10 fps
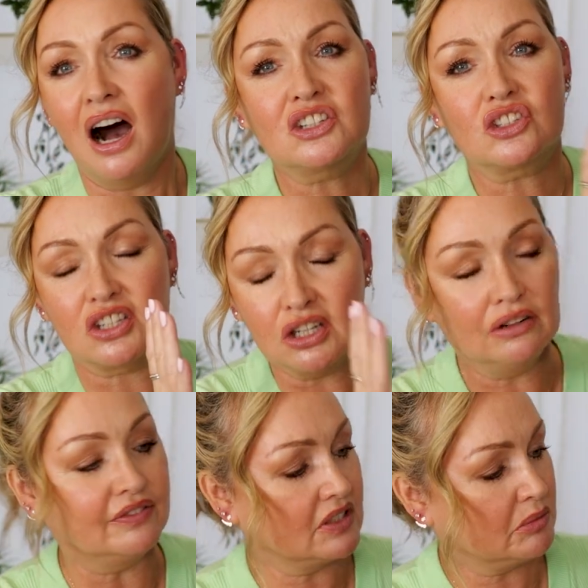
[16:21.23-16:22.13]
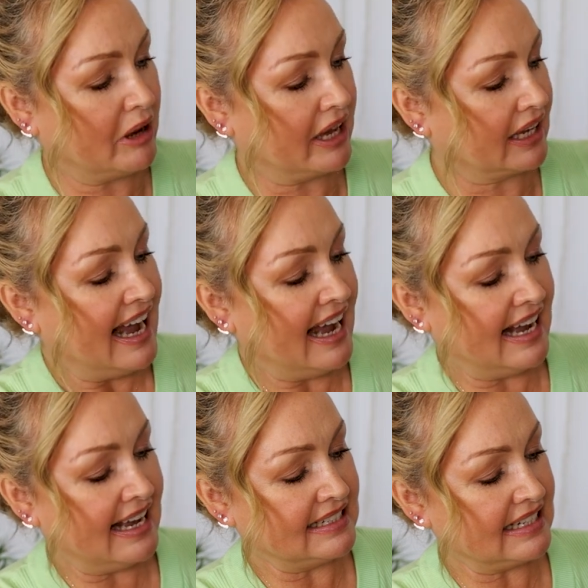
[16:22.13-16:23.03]
I just love this bag.
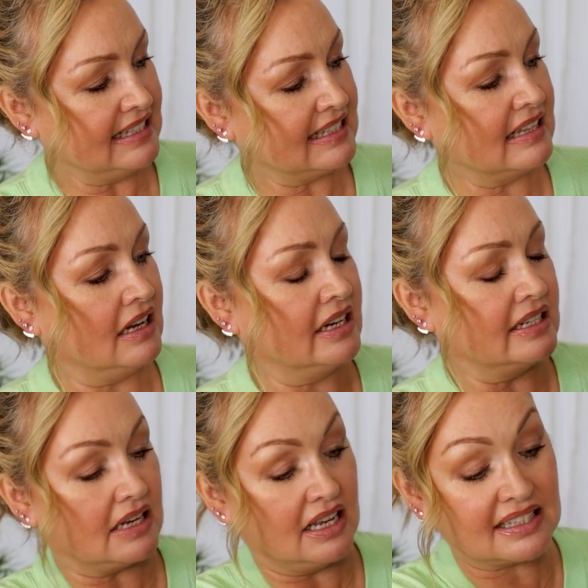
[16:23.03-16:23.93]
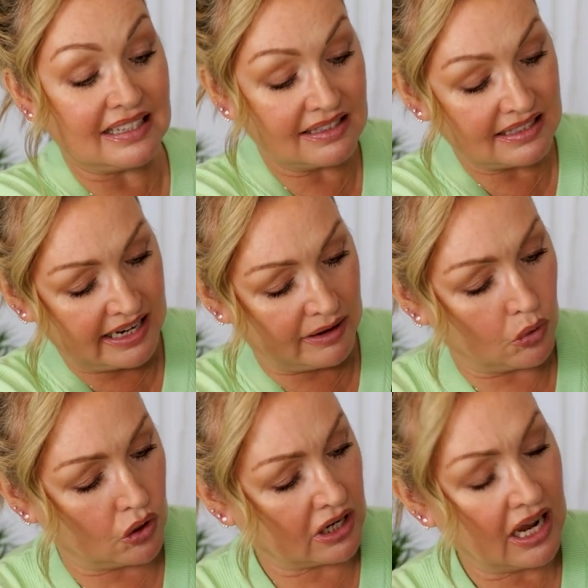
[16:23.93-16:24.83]
And inside, since day
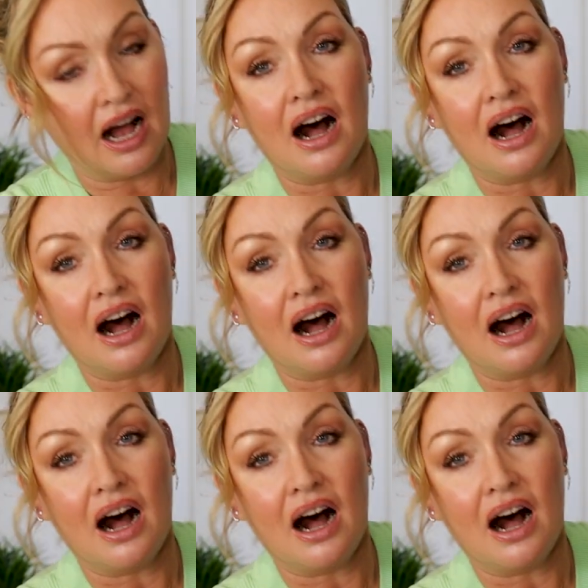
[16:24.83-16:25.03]
one,